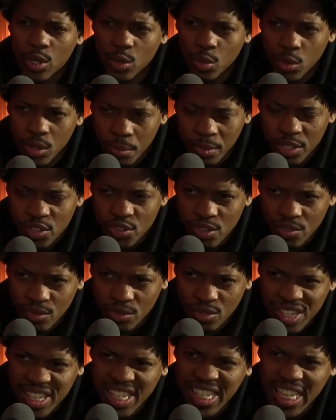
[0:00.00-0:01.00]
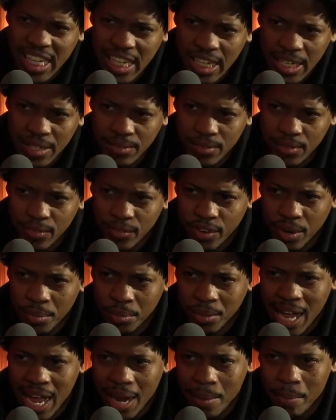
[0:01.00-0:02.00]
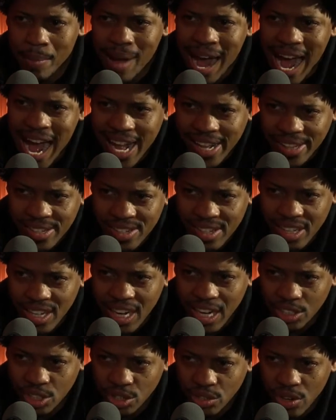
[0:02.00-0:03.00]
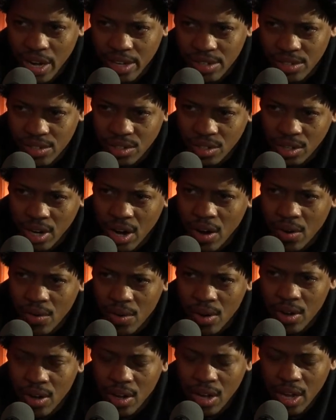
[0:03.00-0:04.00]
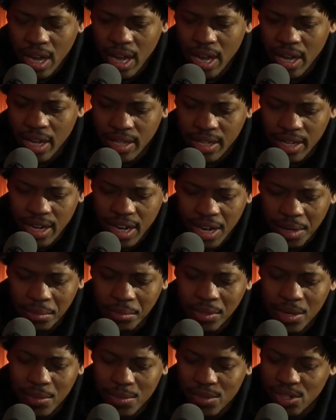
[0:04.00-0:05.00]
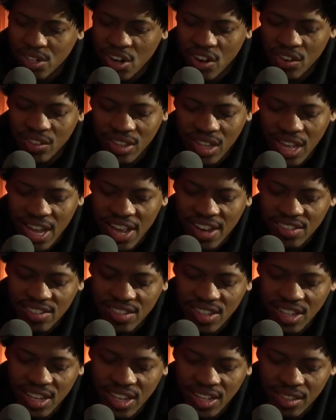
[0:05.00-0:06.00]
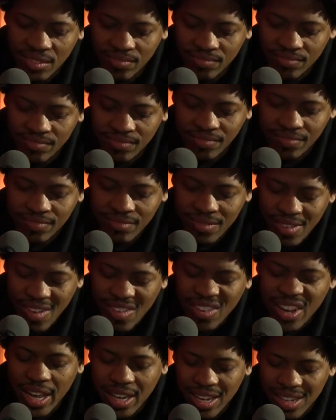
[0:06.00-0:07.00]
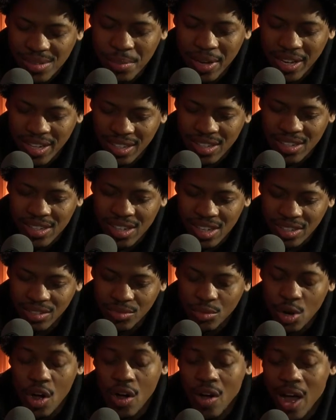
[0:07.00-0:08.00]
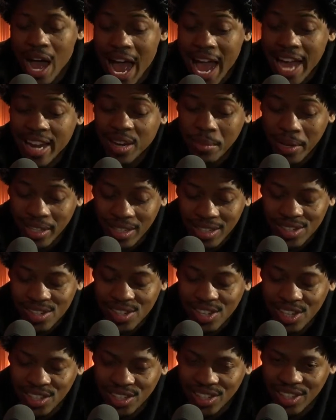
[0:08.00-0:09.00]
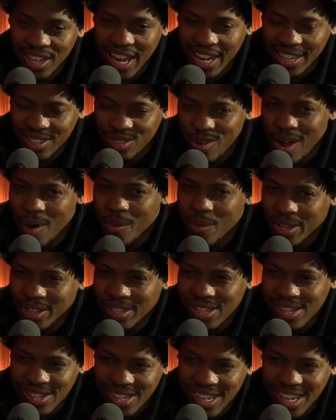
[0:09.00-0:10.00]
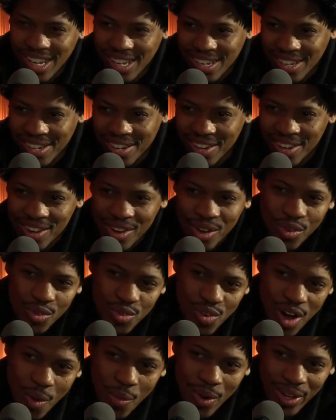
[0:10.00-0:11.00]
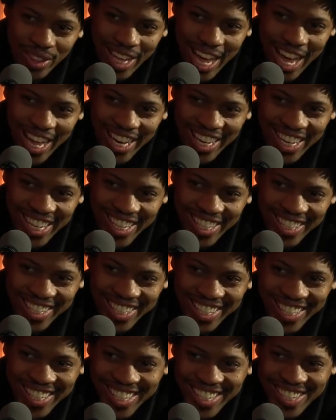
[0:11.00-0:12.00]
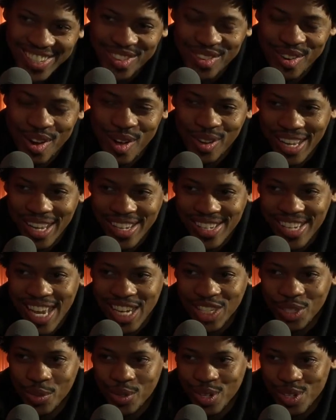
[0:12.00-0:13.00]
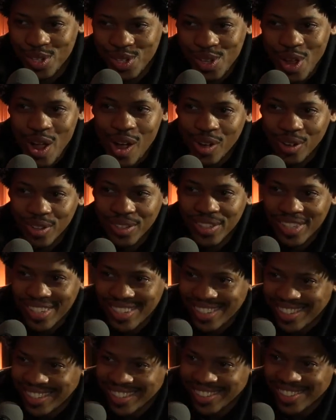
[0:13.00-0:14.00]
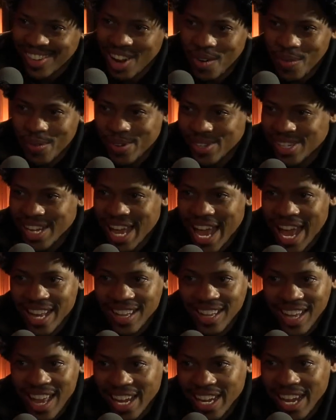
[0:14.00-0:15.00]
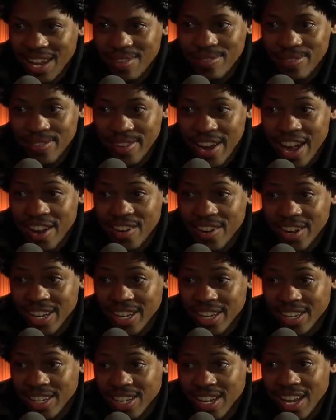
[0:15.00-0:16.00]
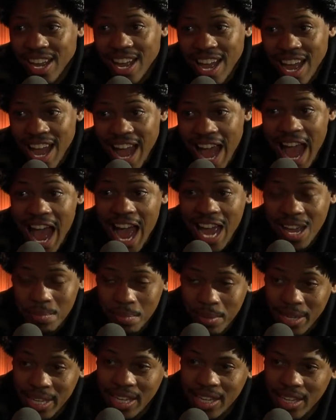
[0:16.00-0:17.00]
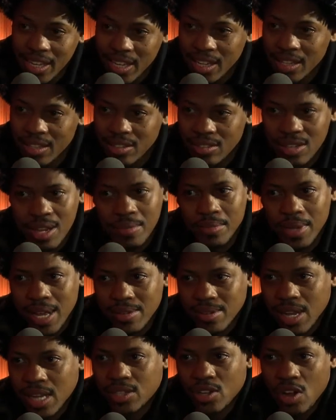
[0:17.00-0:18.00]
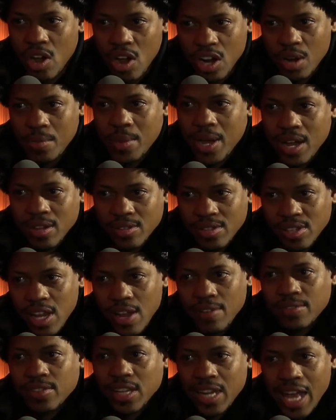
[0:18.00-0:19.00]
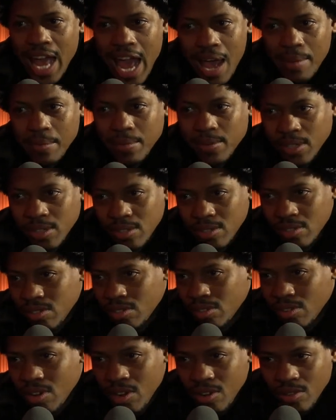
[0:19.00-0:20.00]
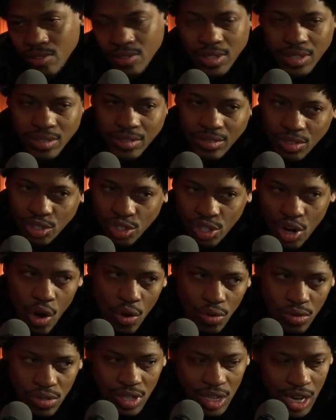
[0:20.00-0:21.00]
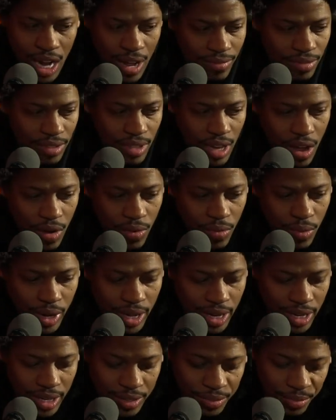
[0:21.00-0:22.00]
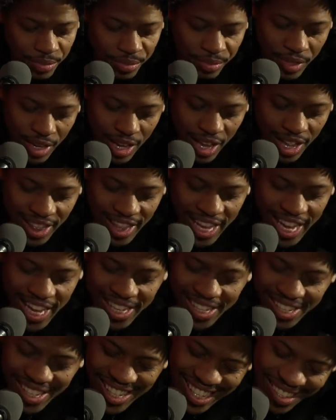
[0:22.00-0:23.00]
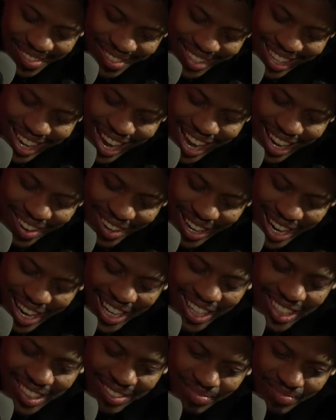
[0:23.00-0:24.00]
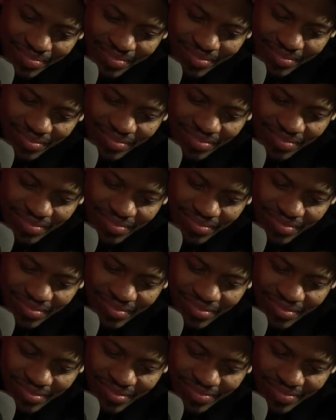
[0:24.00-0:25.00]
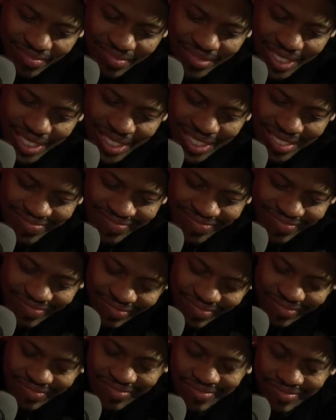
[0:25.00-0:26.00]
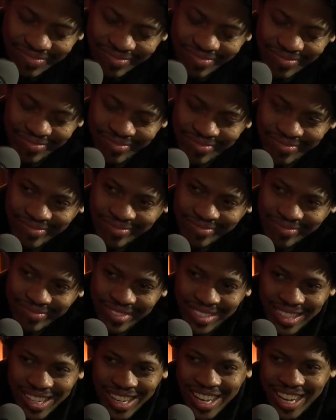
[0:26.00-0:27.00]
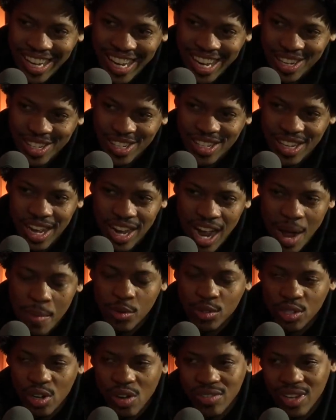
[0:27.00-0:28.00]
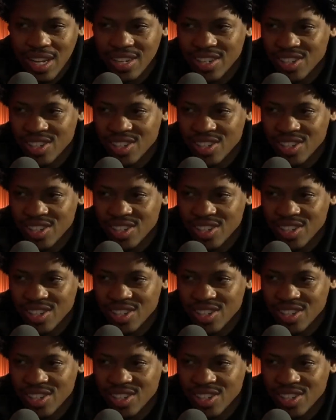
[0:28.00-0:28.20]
it would be received from minds that I trust, And it was certain things that, okay, let's make a decision. Well, I had to make the decision, do I want this in? Do I want that in? Because, sexual assault, was at a very high peak. And sometimes I talk about stuff that happens, and jokes that I've dealt with and things. And it was like, okay, and a couple jokes I